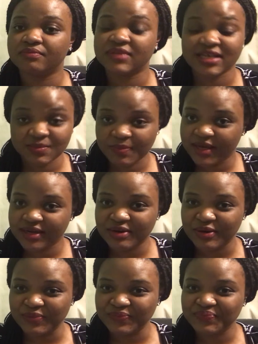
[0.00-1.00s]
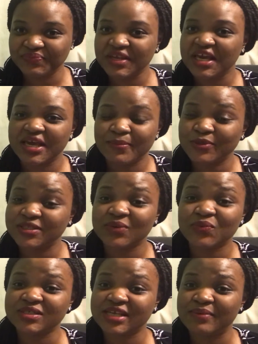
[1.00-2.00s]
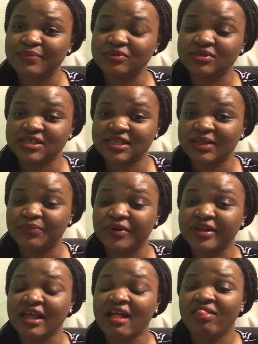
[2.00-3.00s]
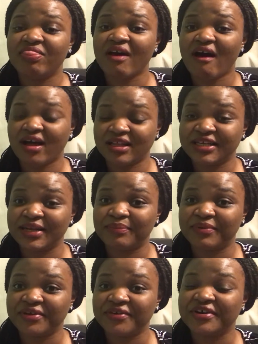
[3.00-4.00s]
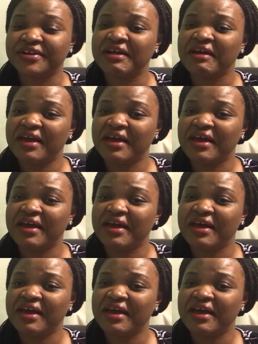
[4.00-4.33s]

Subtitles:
Despite it all, Imo State was able to celebrate the holiday period